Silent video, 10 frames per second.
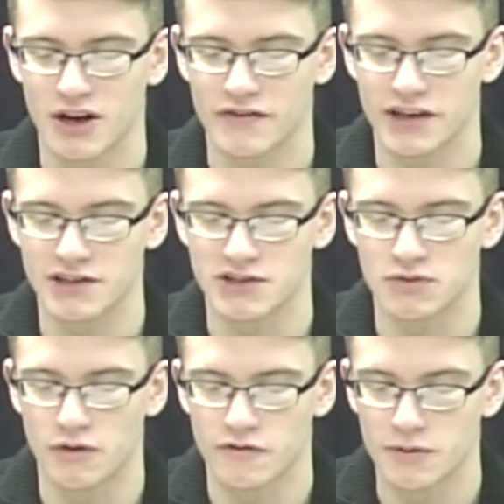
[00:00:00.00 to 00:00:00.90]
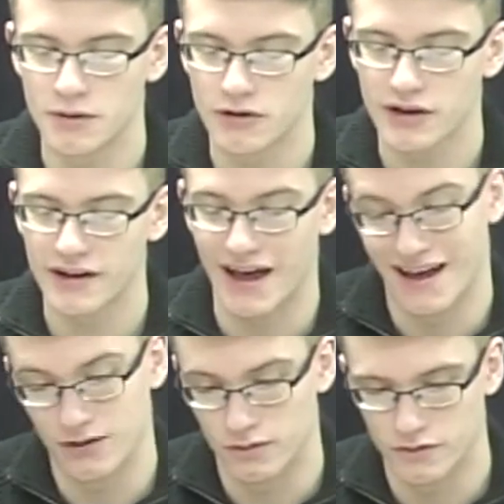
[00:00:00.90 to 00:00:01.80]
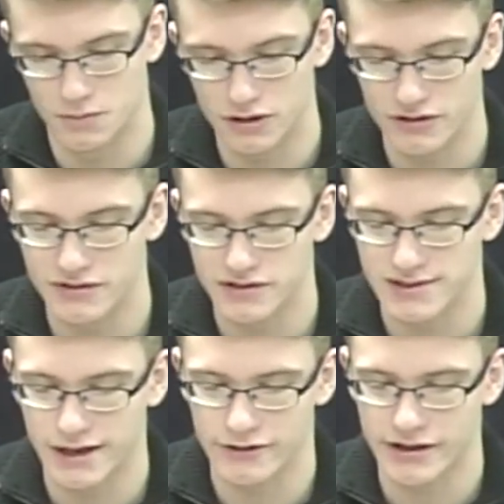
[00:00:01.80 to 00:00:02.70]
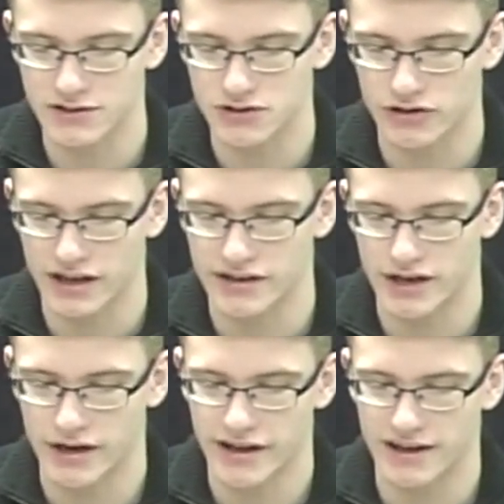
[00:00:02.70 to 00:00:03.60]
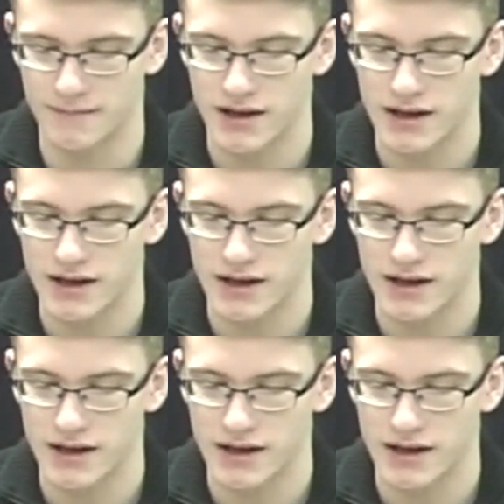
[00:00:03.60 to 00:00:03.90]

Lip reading: off against North Vermilion at North Vermilion Saturday starting at 9 a.m.